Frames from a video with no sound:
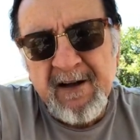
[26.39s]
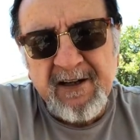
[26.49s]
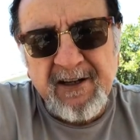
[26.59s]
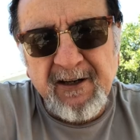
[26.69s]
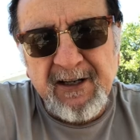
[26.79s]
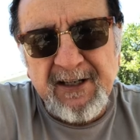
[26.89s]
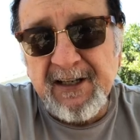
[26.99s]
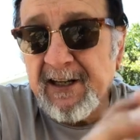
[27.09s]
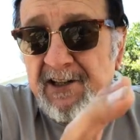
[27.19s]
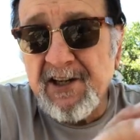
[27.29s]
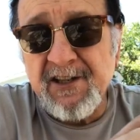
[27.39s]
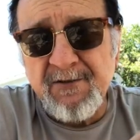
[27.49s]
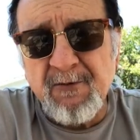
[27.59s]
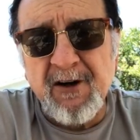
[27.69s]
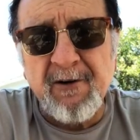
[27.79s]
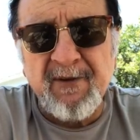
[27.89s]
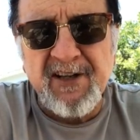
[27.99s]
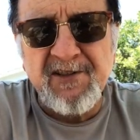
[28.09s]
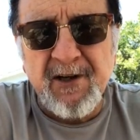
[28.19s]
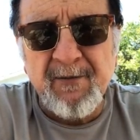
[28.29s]
you know, I didn't get a chance to water them
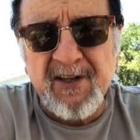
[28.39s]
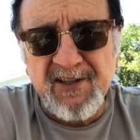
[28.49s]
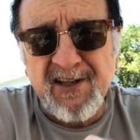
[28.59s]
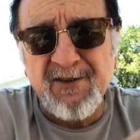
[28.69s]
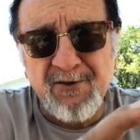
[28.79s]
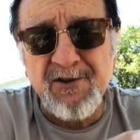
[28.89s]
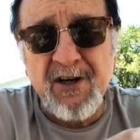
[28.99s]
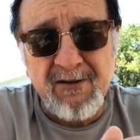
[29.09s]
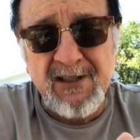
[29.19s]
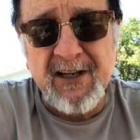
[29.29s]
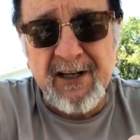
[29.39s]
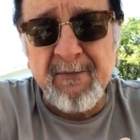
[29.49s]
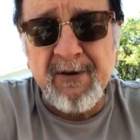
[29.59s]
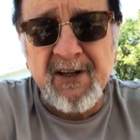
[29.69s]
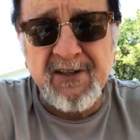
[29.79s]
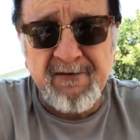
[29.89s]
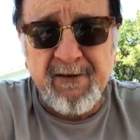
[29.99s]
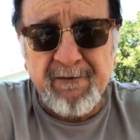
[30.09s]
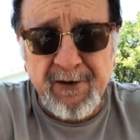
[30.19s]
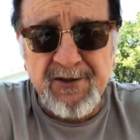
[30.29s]
yesterday because I told you I was laid up because of a
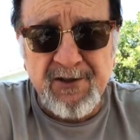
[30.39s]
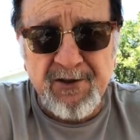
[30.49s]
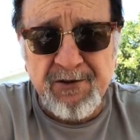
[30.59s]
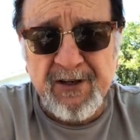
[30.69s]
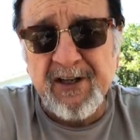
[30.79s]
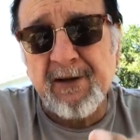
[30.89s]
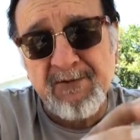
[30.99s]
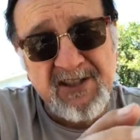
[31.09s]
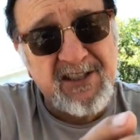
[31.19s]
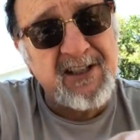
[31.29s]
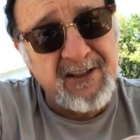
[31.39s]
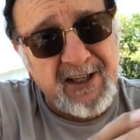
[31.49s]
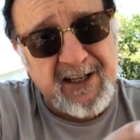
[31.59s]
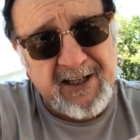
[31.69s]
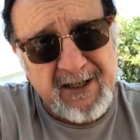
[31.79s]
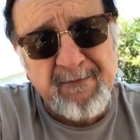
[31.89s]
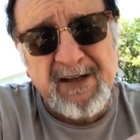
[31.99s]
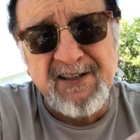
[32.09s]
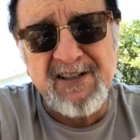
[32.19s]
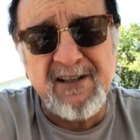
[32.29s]
foot surgery, and I'm still laid up.
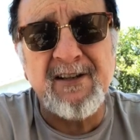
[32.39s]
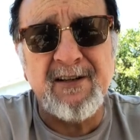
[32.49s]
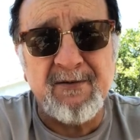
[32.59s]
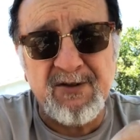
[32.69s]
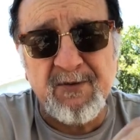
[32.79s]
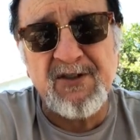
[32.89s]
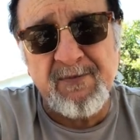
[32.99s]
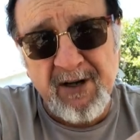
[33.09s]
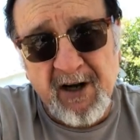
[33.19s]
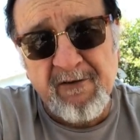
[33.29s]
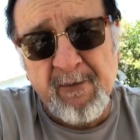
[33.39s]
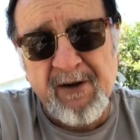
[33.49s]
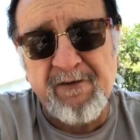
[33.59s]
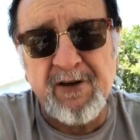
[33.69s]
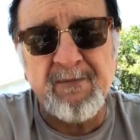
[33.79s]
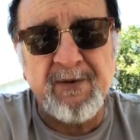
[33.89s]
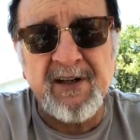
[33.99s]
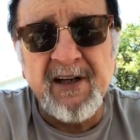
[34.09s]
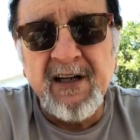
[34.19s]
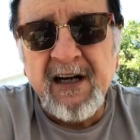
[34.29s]
I still am supposed to be off of my foot, but
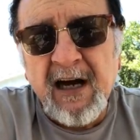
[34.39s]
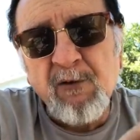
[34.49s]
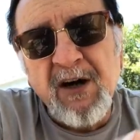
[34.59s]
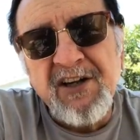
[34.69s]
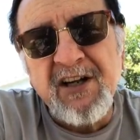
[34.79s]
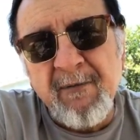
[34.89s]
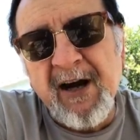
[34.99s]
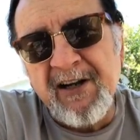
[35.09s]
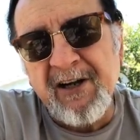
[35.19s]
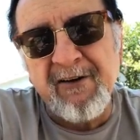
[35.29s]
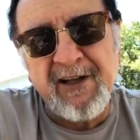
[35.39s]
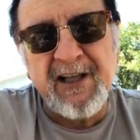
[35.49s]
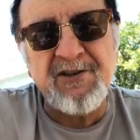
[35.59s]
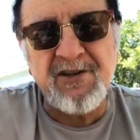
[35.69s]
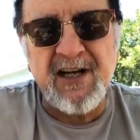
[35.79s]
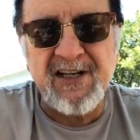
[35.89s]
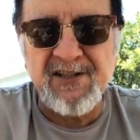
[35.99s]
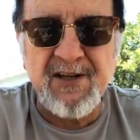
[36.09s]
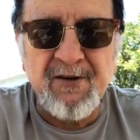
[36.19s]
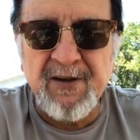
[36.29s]
I wanted to come out here and let you
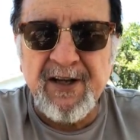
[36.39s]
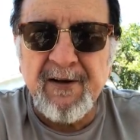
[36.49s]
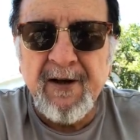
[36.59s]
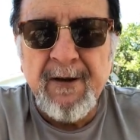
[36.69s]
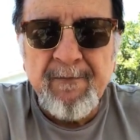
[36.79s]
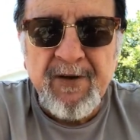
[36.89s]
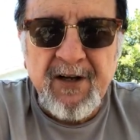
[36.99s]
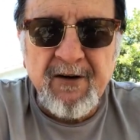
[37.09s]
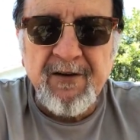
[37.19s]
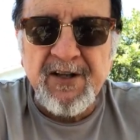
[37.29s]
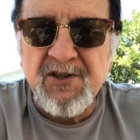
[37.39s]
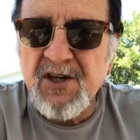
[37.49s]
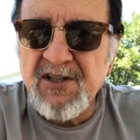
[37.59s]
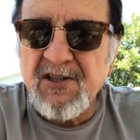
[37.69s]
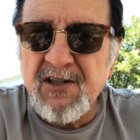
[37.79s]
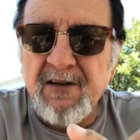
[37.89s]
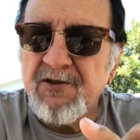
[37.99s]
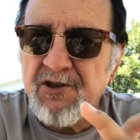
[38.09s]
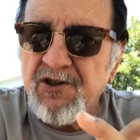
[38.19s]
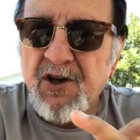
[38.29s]
guys know that, you know, that Jesus
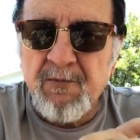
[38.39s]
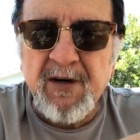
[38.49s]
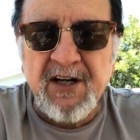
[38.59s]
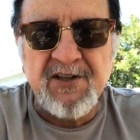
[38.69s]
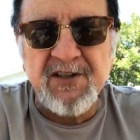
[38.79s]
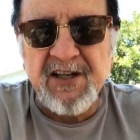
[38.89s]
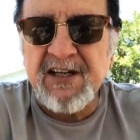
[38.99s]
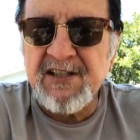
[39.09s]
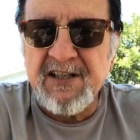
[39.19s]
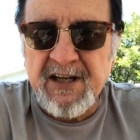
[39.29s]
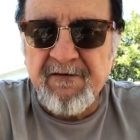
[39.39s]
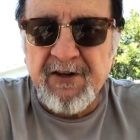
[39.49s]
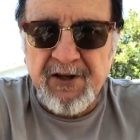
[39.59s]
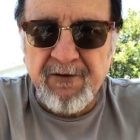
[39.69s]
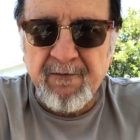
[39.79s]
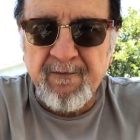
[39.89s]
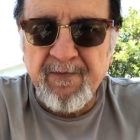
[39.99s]
loves you so much that he's given you